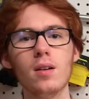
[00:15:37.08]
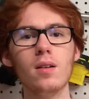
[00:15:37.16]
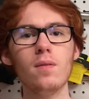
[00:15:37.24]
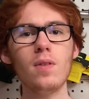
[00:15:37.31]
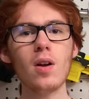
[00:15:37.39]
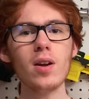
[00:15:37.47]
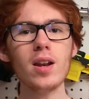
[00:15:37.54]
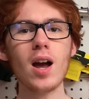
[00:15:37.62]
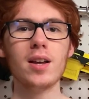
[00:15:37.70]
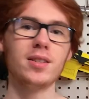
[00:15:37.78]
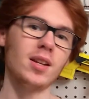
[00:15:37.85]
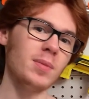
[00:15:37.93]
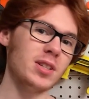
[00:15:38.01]
Very
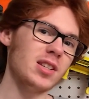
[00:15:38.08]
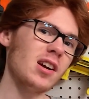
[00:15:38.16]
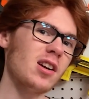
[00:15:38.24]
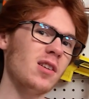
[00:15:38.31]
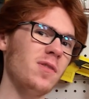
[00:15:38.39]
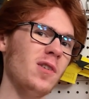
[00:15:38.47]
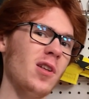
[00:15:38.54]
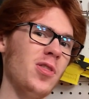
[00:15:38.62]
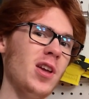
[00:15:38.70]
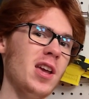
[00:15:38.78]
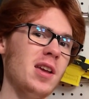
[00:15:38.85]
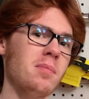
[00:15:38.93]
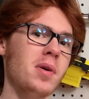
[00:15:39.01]
nice, I'm a sucker for a
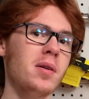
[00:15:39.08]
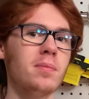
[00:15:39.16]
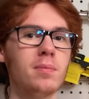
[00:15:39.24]
theme.